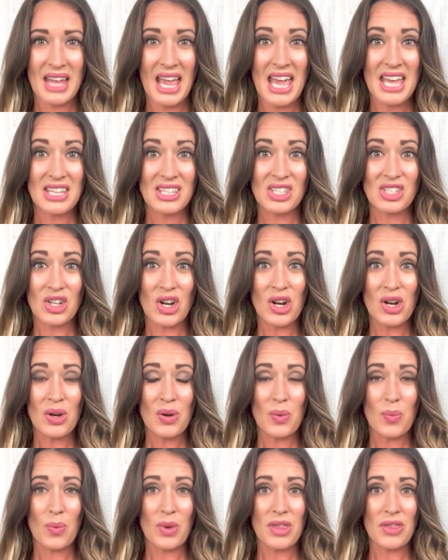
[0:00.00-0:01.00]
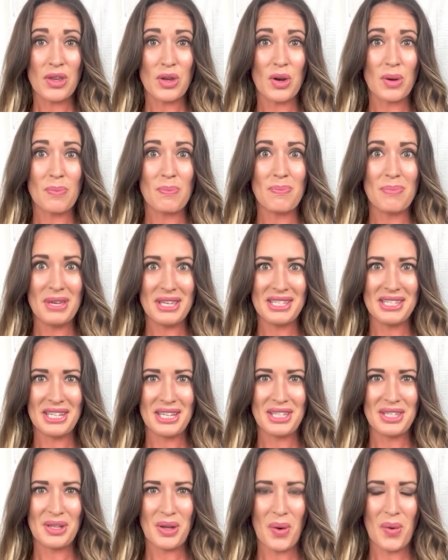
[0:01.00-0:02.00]
Start with your
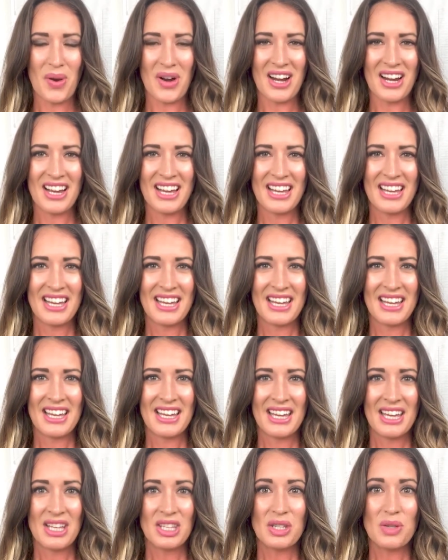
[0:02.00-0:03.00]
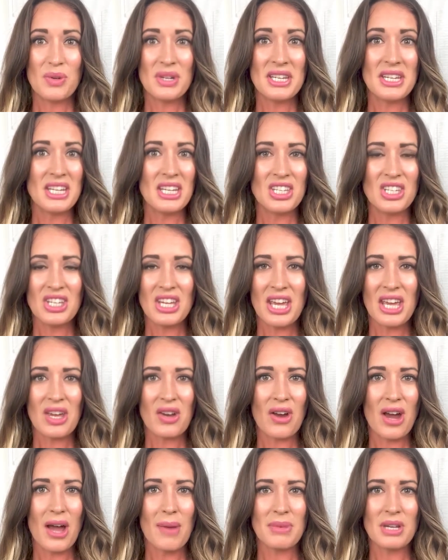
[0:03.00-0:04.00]
business core. To initiate
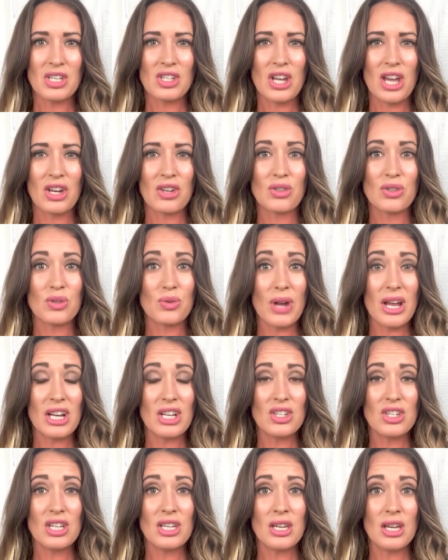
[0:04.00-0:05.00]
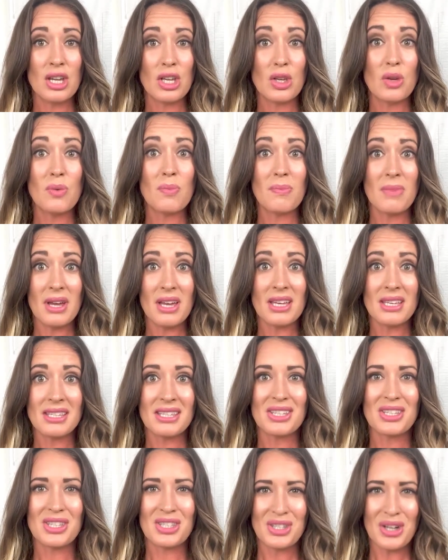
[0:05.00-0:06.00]
your omni-channel strategy, you
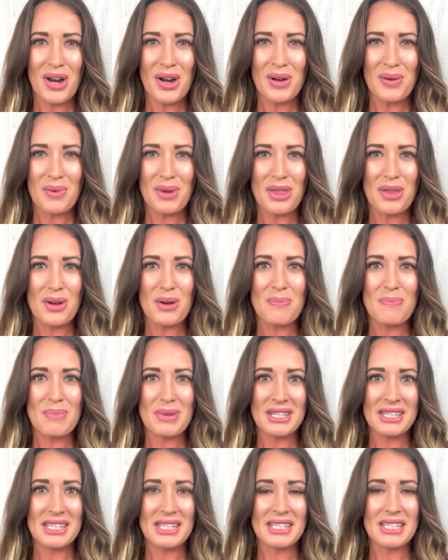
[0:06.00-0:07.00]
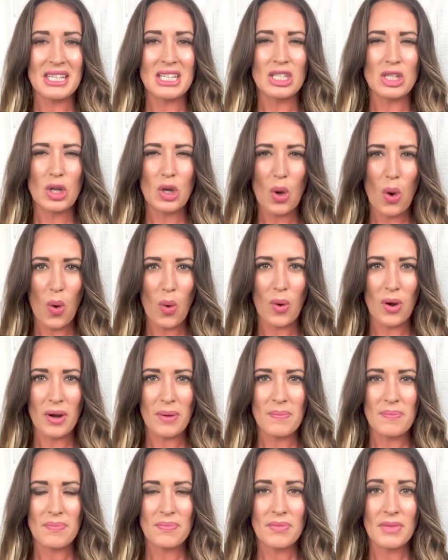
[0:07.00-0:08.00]
must start with your business's
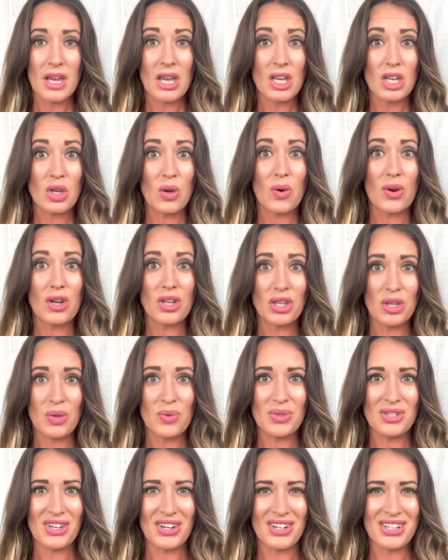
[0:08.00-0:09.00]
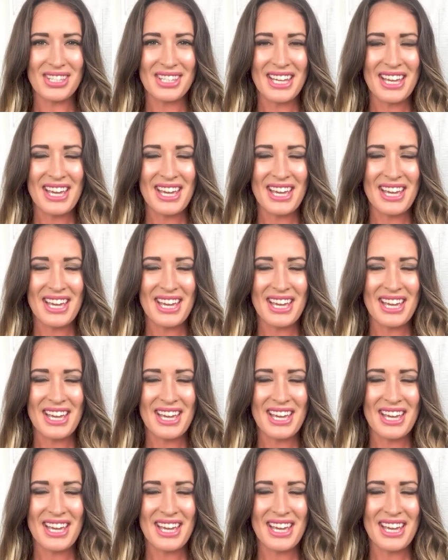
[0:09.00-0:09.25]
core, your users.